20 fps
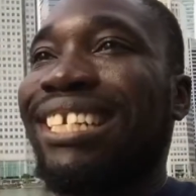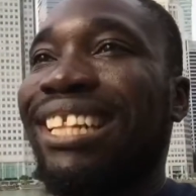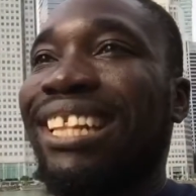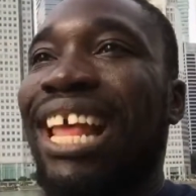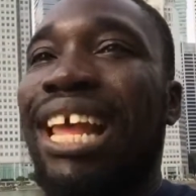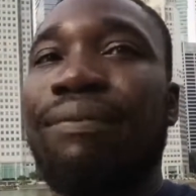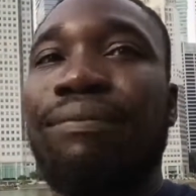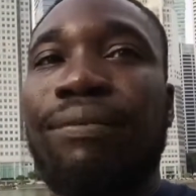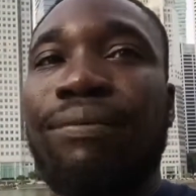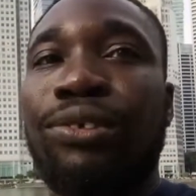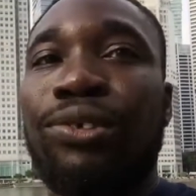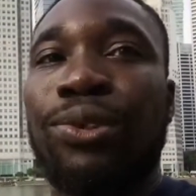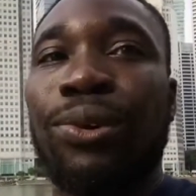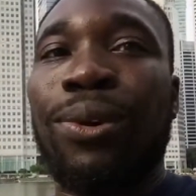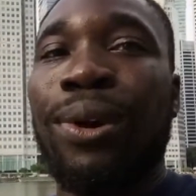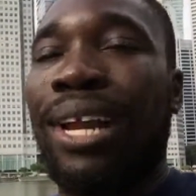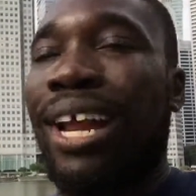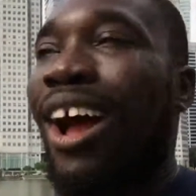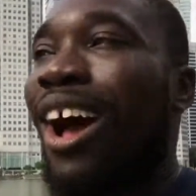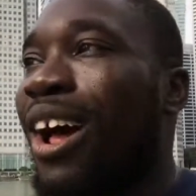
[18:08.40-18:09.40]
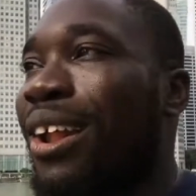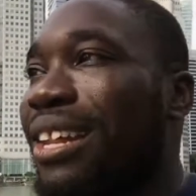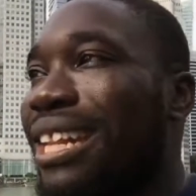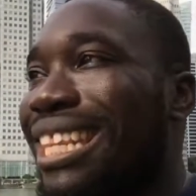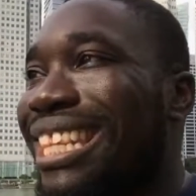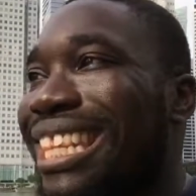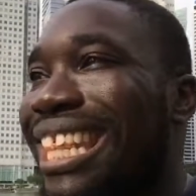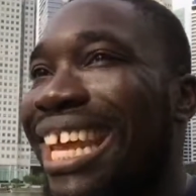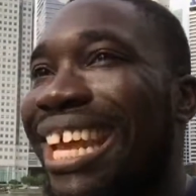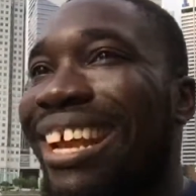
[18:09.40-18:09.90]
a life of joy on
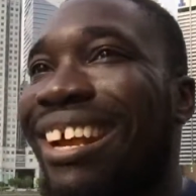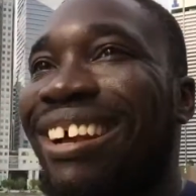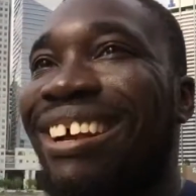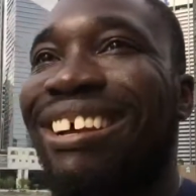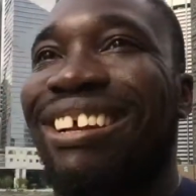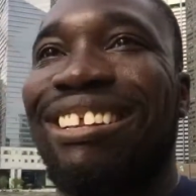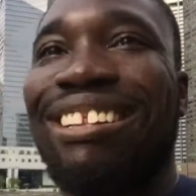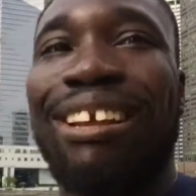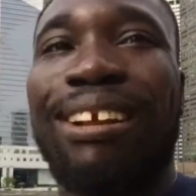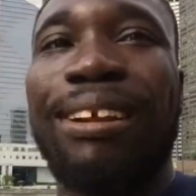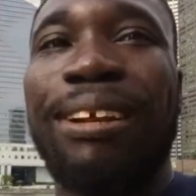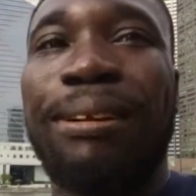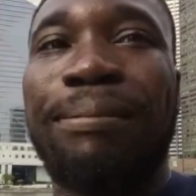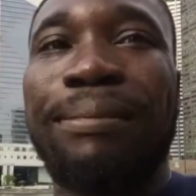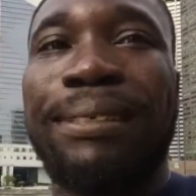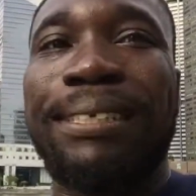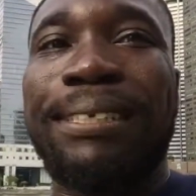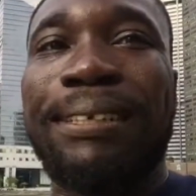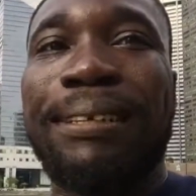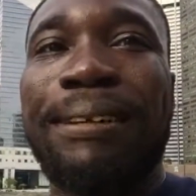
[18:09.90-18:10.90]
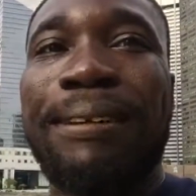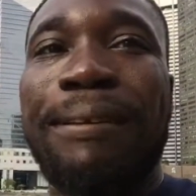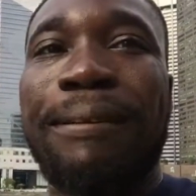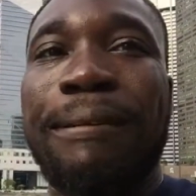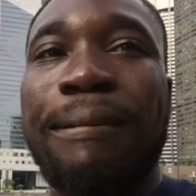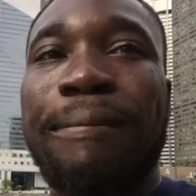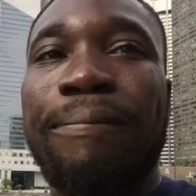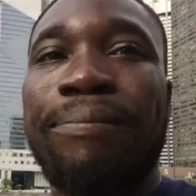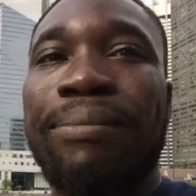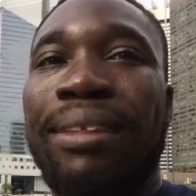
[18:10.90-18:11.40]
their terms?
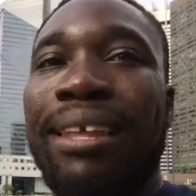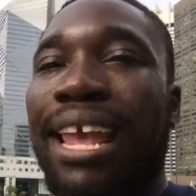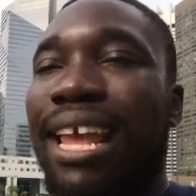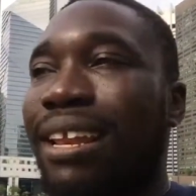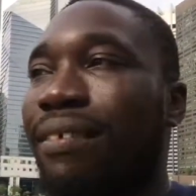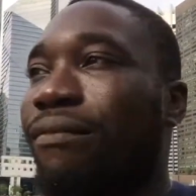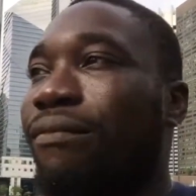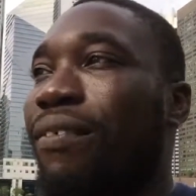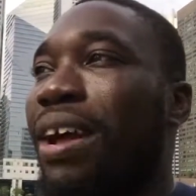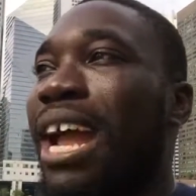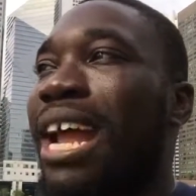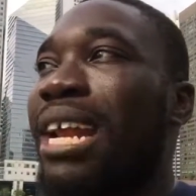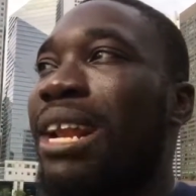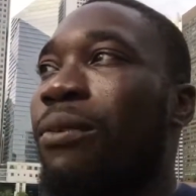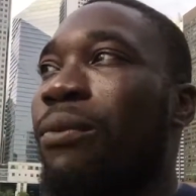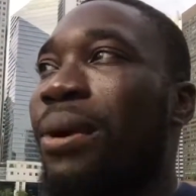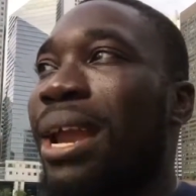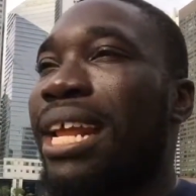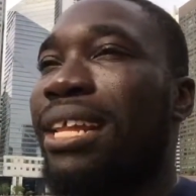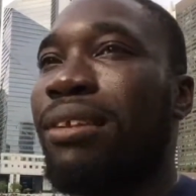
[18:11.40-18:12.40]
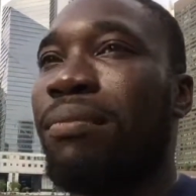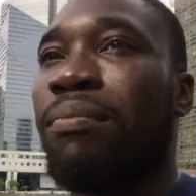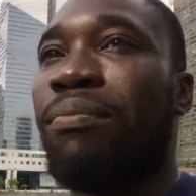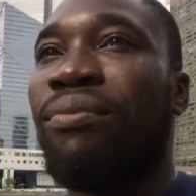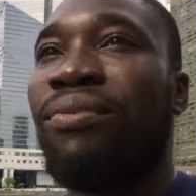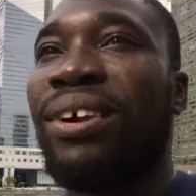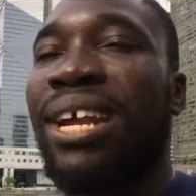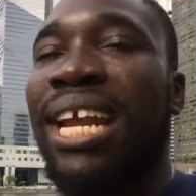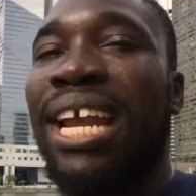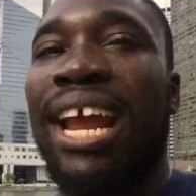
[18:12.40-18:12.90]
And to find a way to
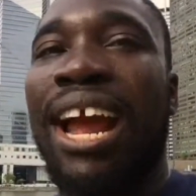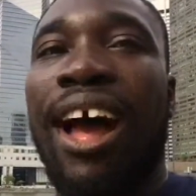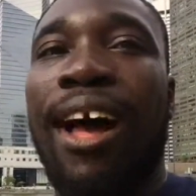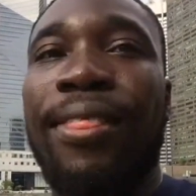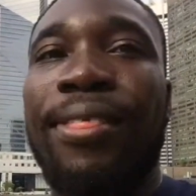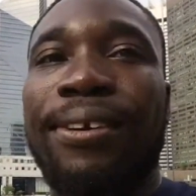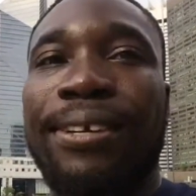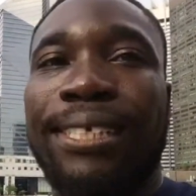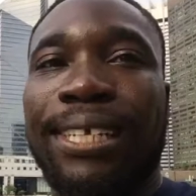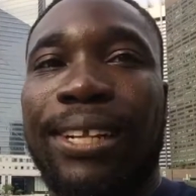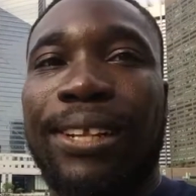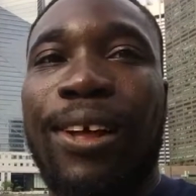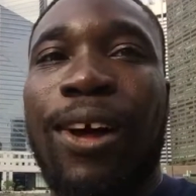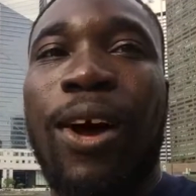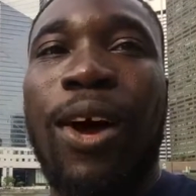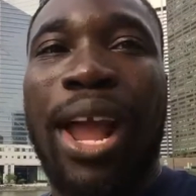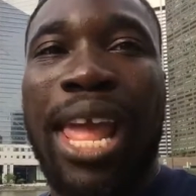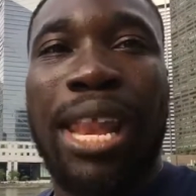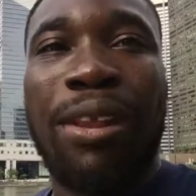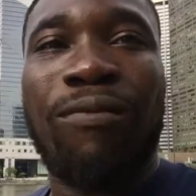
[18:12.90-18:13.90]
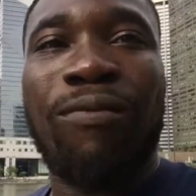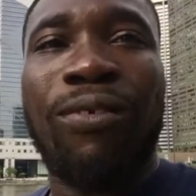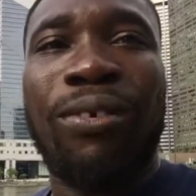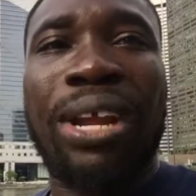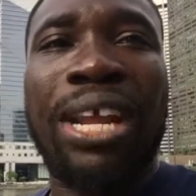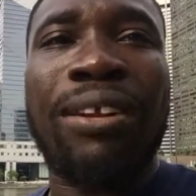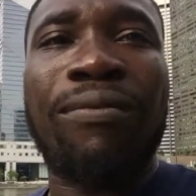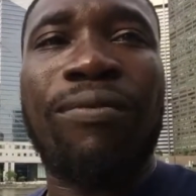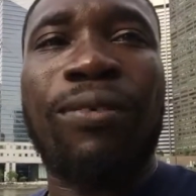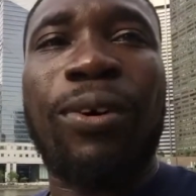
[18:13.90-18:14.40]
bring others along and
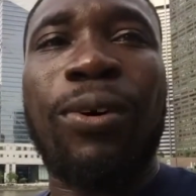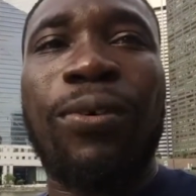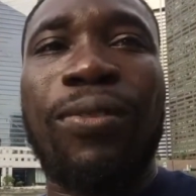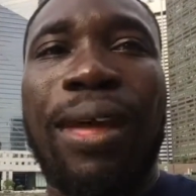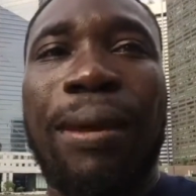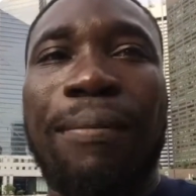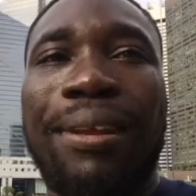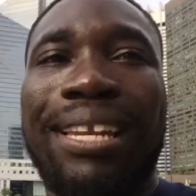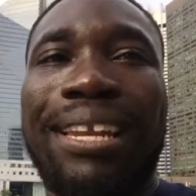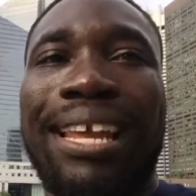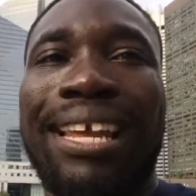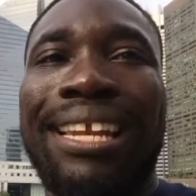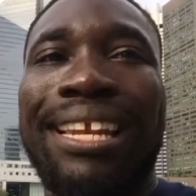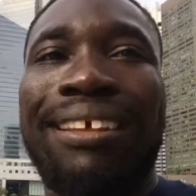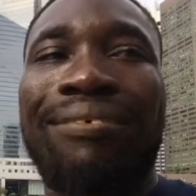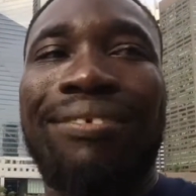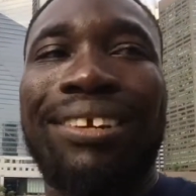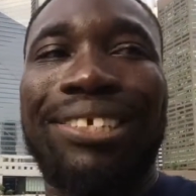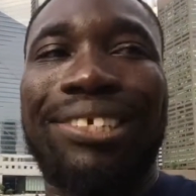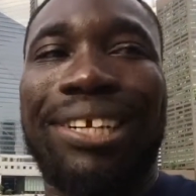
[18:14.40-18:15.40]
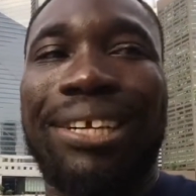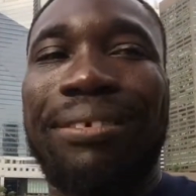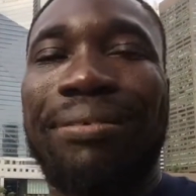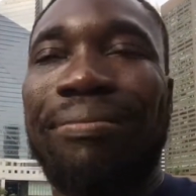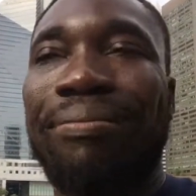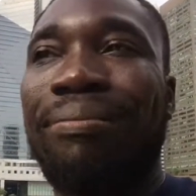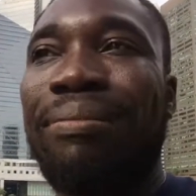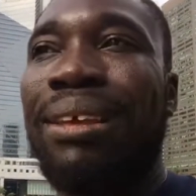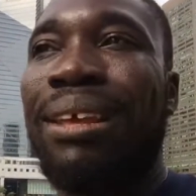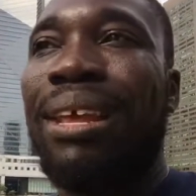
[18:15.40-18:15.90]
enroll them in the vision,
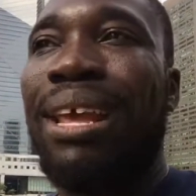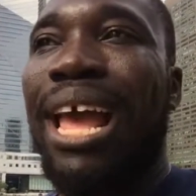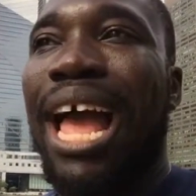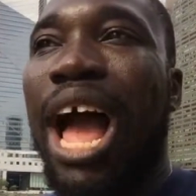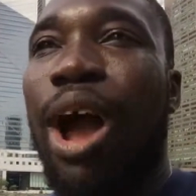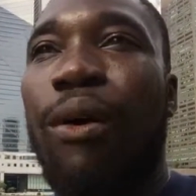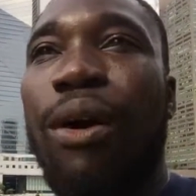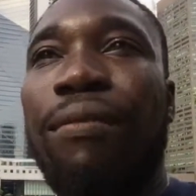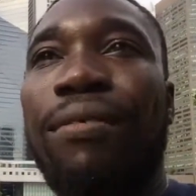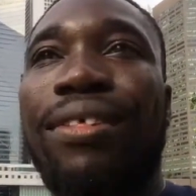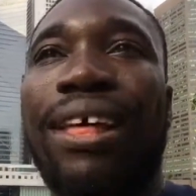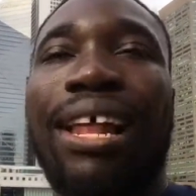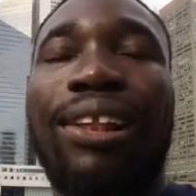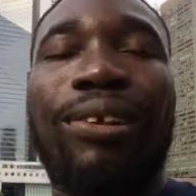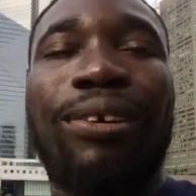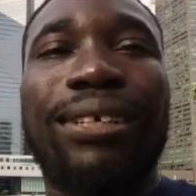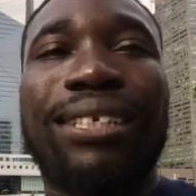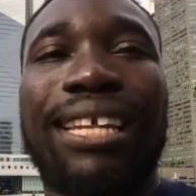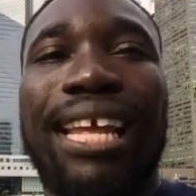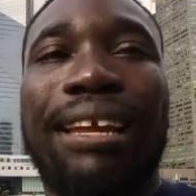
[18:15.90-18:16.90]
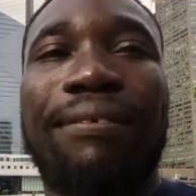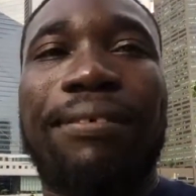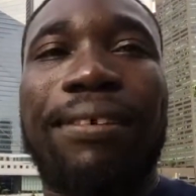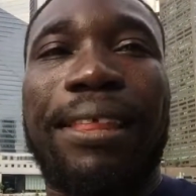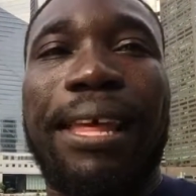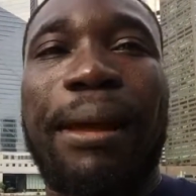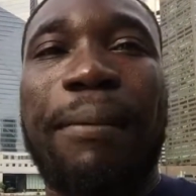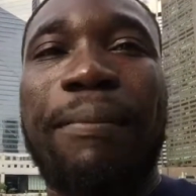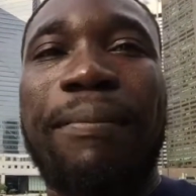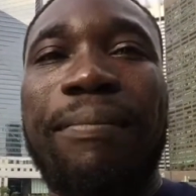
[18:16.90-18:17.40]
however that looks like for
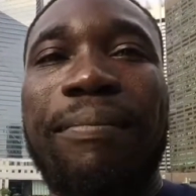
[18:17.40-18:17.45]
them.